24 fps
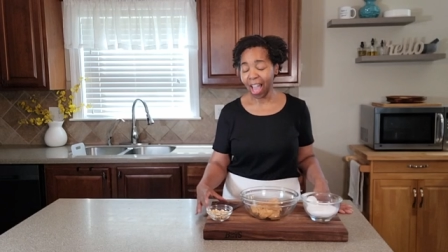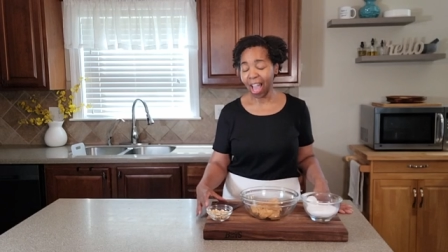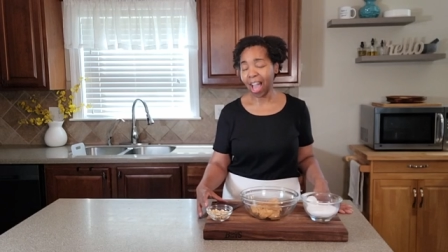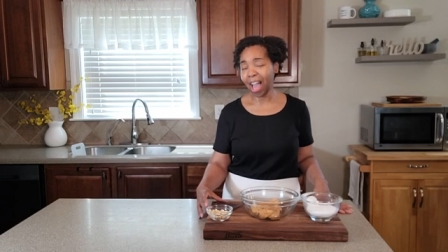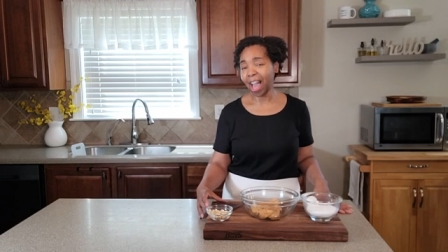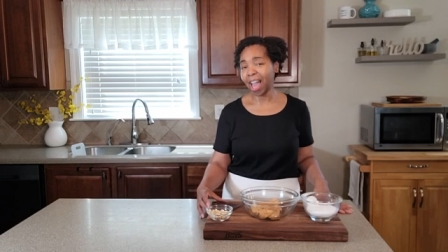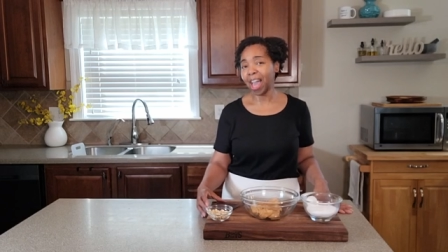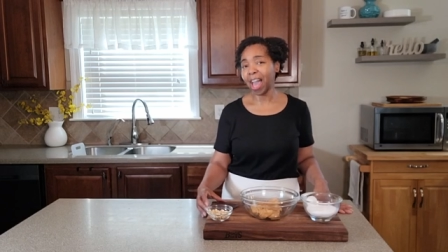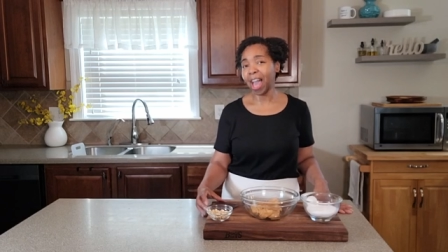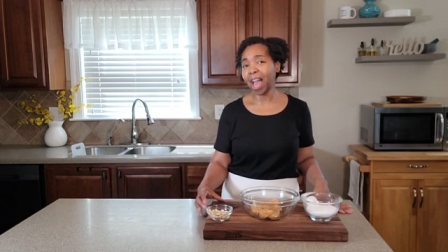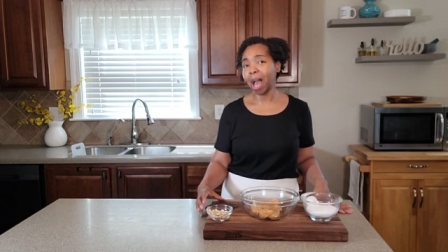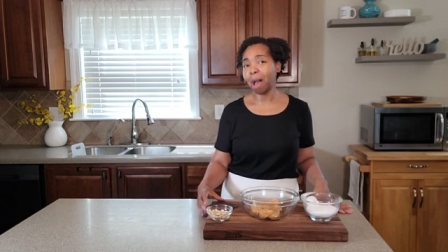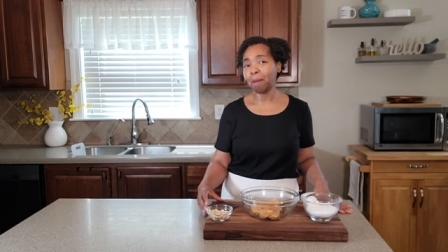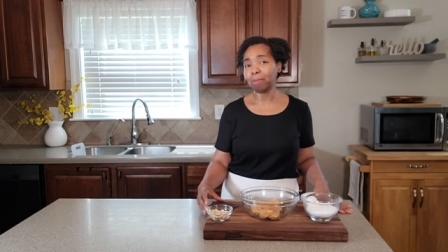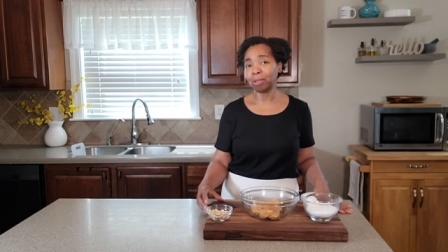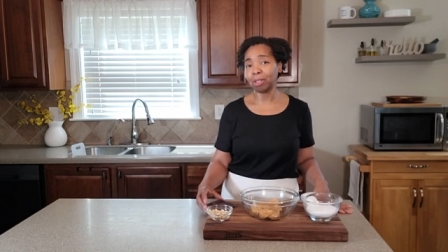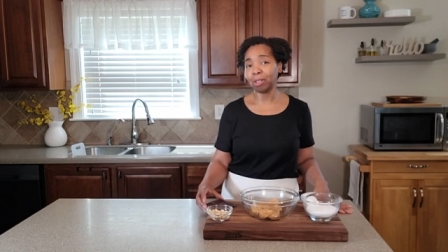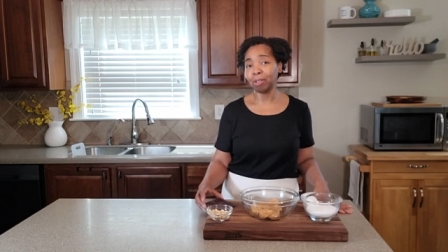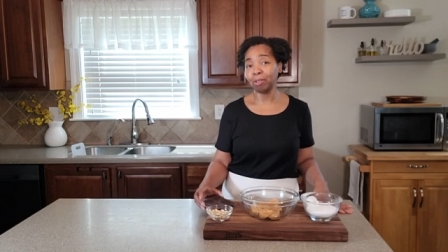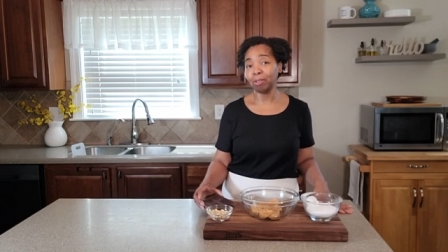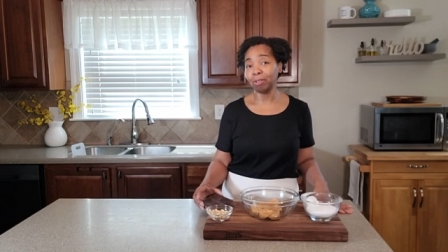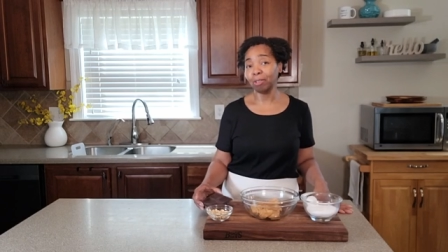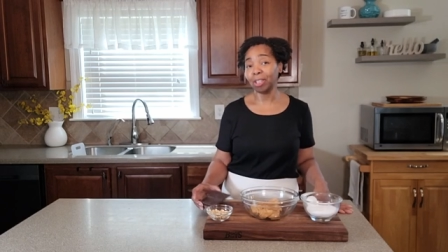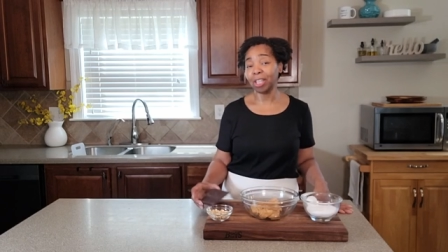I
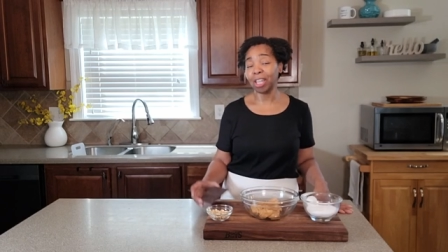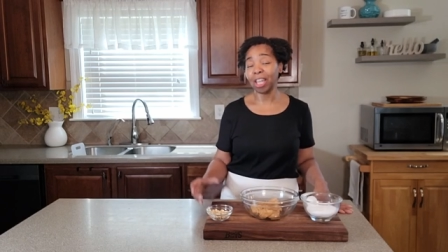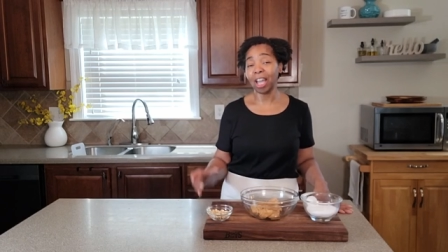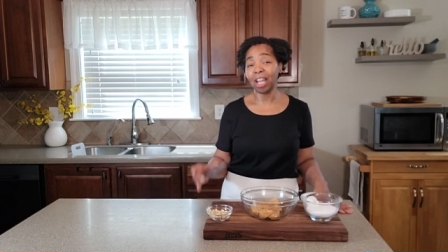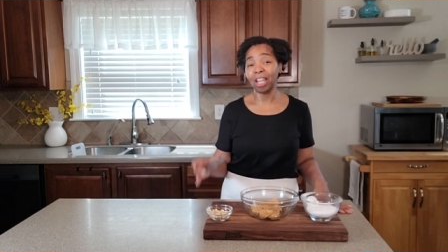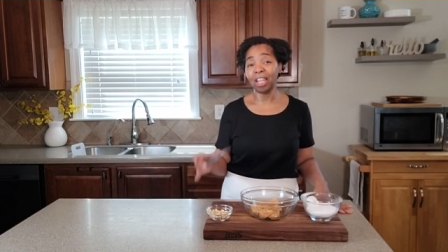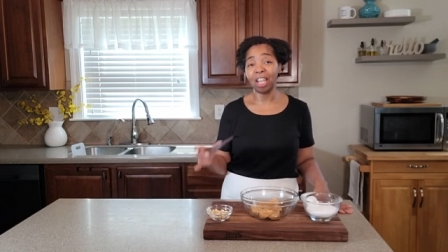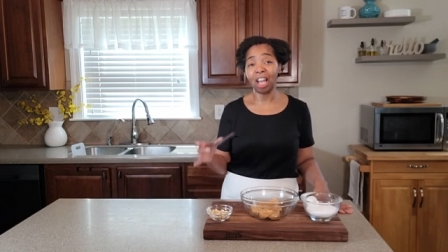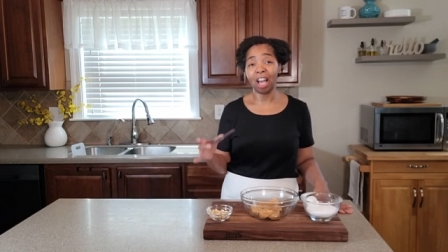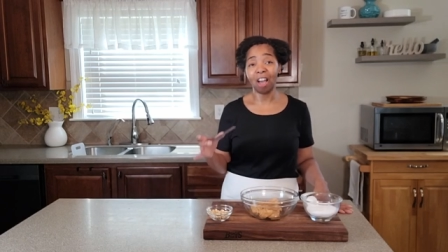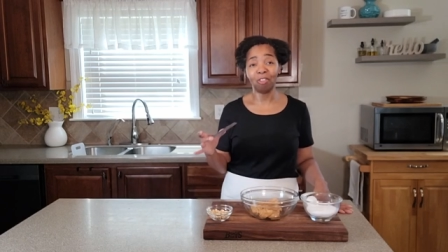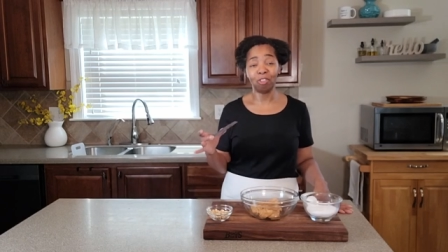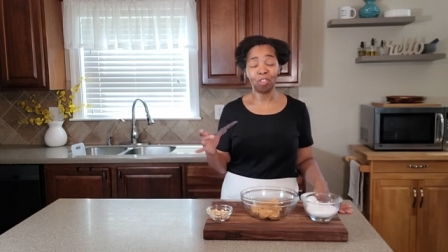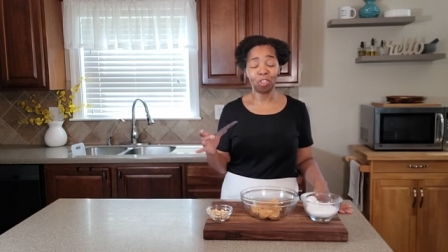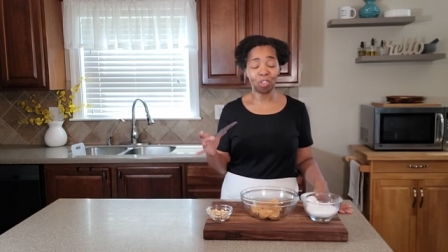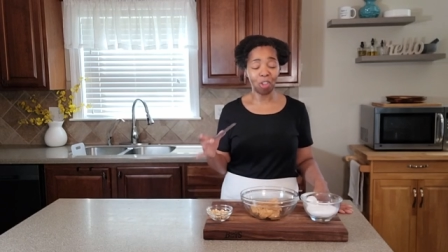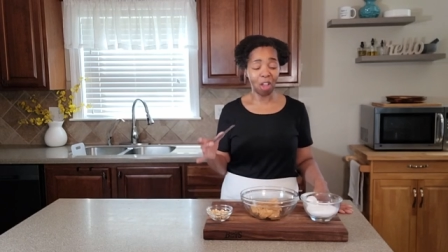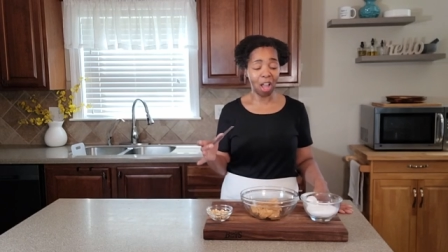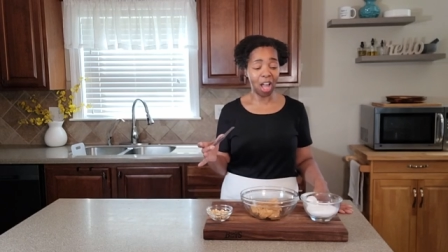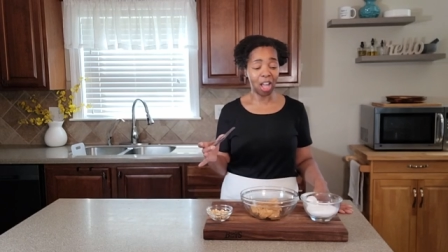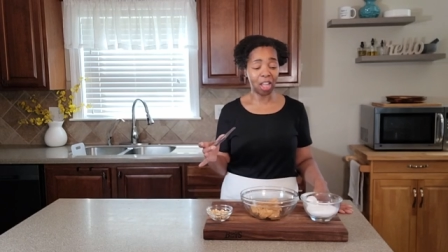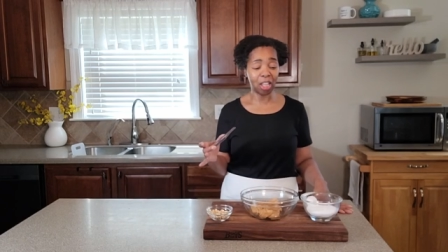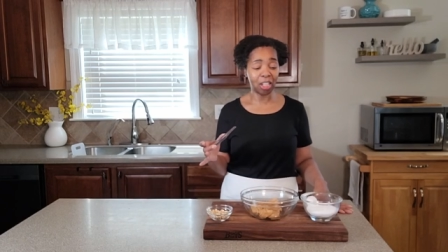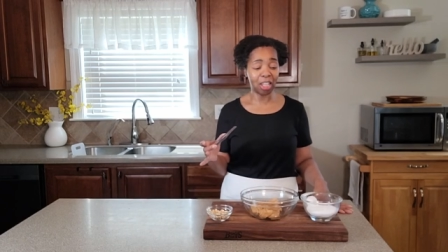absolutely love
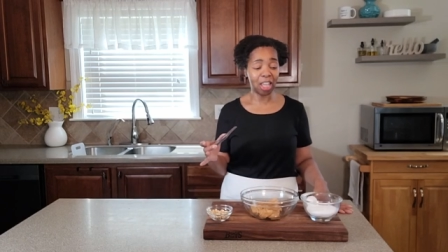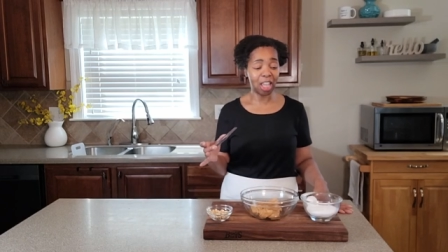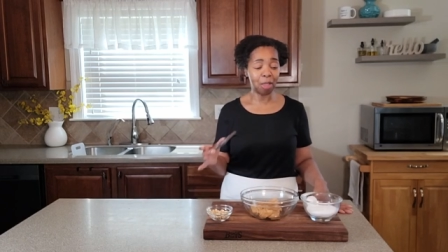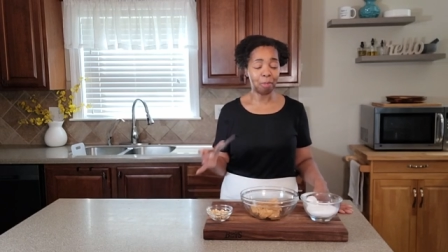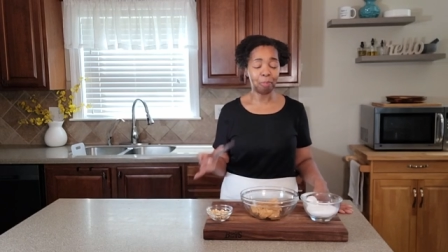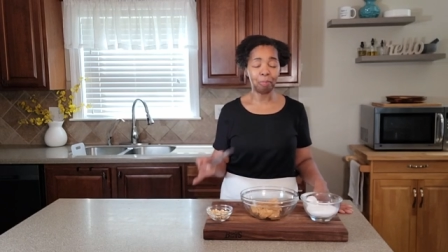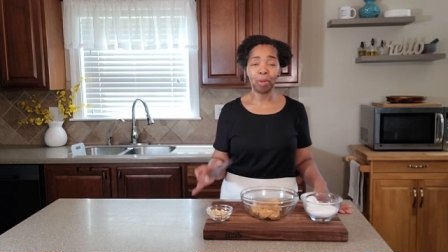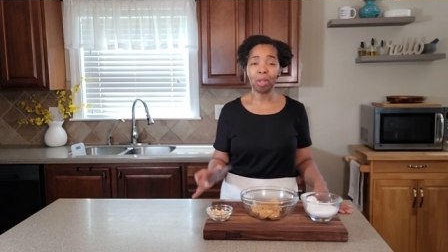chocolate.